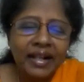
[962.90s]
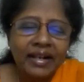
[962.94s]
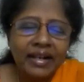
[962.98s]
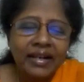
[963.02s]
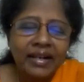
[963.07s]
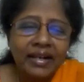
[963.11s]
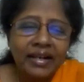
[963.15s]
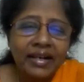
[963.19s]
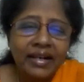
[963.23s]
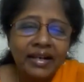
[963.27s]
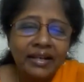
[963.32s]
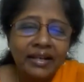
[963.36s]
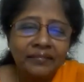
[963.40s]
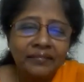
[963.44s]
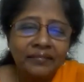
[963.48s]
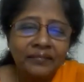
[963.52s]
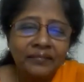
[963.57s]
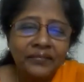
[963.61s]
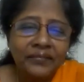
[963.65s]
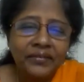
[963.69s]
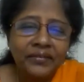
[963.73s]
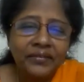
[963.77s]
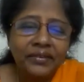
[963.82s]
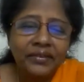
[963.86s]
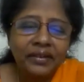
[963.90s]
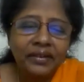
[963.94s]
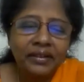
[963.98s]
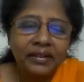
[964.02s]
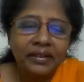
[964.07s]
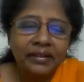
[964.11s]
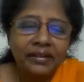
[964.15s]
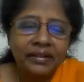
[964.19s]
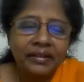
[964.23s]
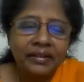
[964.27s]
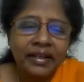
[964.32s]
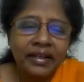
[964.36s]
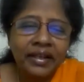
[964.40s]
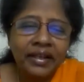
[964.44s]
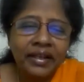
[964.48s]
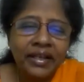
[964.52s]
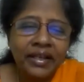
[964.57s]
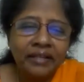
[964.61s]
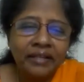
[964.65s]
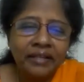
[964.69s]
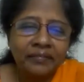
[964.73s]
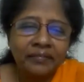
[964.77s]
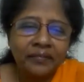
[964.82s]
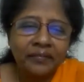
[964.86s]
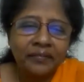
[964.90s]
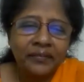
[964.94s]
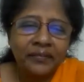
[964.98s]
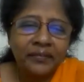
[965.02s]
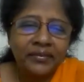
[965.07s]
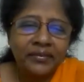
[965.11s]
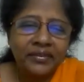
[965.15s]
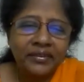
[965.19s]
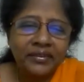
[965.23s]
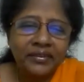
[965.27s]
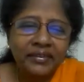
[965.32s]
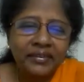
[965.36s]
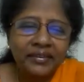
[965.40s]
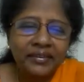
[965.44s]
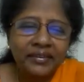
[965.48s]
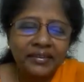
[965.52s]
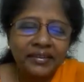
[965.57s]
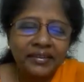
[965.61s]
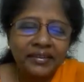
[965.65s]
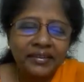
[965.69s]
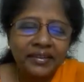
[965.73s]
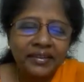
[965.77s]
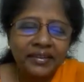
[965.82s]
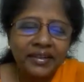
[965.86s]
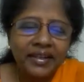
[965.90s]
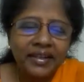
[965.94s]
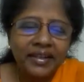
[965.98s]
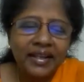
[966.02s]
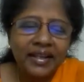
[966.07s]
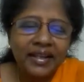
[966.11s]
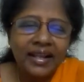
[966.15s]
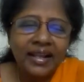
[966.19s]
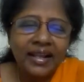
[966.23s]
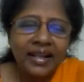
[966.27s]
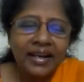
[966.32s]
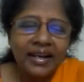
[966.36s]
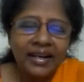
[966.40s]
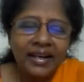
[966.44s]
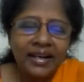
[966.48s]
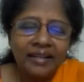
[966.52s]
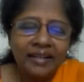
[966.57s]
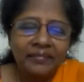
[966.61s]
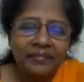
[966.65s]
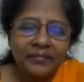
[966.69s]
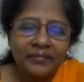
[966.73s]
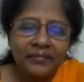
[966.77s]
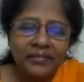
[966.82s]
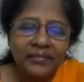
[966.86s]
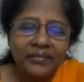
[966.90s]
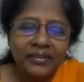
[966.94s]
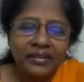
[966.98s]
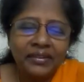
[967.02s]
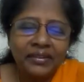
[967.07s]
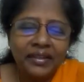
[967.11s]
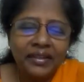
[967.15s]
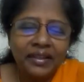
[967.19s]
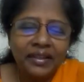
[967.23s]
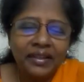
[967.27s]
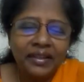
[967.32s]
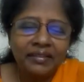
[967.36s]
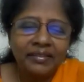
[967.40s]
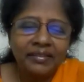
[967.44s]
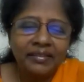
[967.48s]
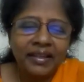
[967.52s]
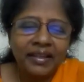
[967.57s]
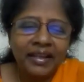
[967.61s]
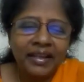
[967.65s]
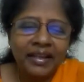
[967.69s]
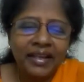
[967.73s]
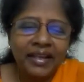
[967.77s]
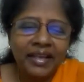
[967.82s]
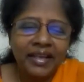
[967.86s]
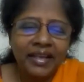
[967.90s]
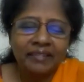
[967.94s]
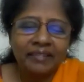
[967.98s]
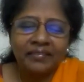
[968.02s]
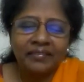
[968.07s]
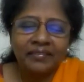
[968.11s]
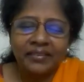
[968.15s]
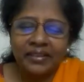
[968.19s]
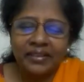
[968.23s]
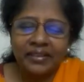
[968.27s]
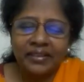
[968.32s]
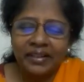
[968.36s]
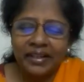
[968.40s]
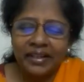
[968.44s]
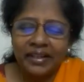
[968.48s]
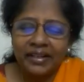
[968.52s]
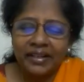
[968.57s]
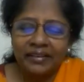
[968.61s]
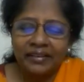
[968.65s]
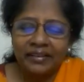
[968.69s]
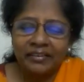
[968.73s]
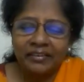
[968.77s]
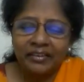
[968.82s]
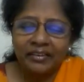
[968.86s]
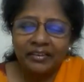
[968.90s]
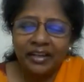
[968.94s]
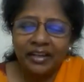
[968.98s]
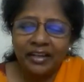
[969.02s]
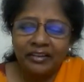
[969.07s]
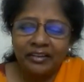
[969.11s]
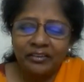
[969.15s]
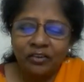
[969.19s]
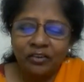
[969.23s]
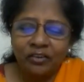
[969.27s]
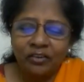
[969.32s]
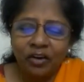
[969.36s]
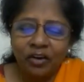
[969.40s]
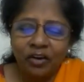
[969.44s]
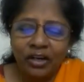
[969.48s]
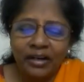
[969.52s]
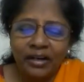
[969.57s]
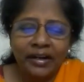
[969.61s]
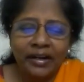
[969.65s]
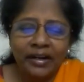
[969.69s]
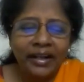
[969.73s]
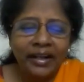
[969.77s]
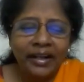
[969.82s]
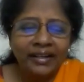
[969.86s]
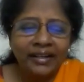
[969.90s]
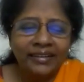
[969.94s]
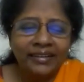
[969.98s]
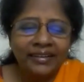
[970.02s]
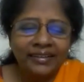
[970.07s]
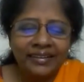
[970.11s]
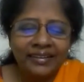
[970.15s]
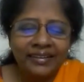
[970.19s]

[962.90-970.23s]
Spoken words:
Lift the gift. Lift the gift. Did you get it all correct?